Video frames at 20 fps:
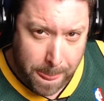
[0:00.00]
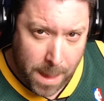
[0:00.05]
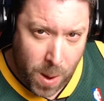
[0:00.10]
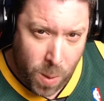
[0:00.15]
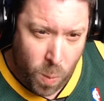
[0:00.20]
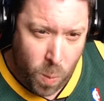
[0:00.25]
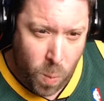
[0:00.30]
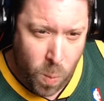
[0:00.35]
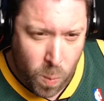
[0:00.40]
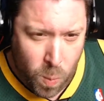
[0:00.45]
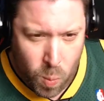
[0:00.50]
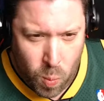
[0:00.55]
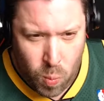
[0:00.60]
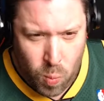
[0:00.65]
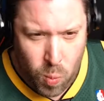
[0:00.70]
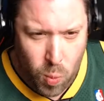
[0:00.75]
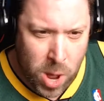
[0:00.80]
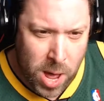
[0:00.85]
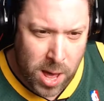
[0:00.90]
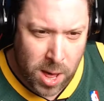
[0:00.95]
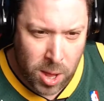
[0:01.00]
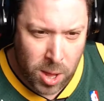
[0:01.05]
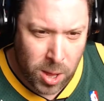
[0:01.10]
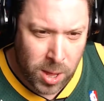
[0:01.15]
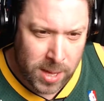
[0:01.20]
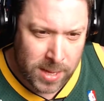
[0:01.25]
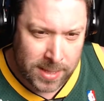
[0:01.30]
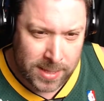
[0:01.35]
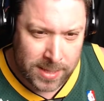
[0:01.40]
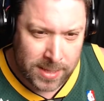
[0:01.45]

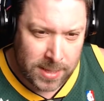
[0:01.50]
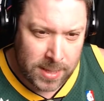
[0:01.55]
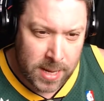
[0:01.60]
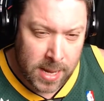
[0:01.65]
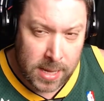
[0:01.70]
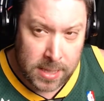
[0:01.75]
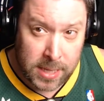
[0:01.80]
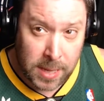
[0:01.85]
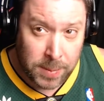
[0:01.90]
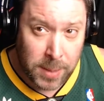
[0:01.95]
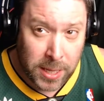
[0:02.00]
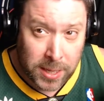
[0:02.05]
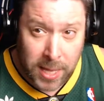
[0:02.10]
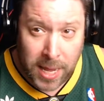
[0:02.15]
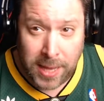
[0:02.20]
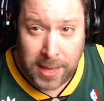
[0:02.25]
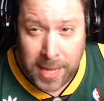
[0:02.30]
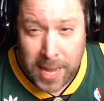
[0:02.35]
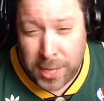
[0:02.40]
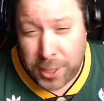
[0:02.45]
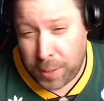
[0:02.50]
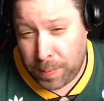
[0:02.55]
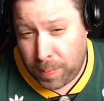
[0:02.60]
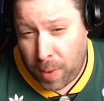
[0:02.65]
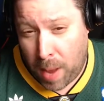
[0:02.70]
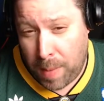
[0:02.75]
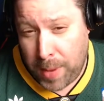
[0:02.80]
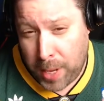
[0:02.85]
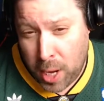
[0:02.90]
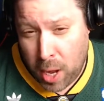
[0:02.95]
Well, it seems like lately I should
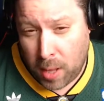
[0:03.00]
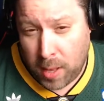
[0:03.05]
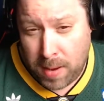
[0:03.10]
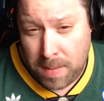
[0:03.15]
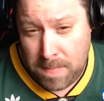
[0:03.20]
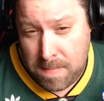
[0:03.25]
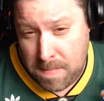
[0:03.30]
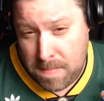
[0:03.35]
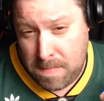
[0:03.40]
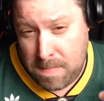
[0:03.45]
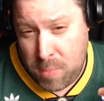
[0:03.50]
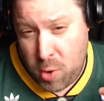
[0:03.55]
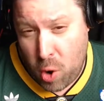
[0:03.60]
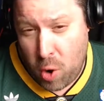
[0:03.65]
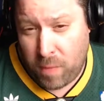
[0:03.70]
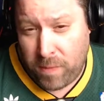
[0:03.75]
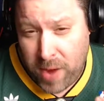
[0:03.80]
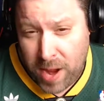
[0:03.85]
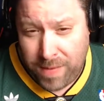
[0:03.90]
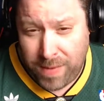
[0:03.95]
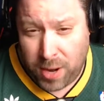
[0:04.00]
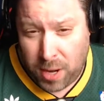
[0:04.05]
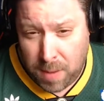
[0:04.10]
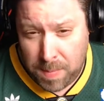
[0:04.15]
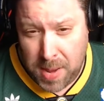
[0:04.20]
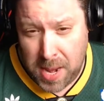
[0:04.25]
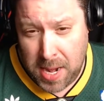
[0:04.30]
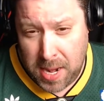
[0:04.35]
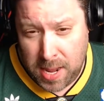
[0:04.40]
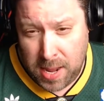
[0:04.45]
probably call it Your Favorite
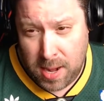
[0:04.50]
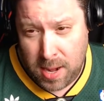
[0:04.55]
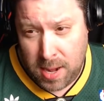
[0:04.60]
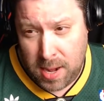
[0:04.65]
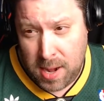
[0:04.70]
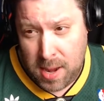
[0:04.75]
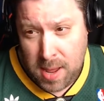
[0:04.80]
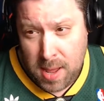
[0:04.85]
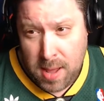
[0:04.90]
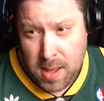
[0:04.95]
Comedian,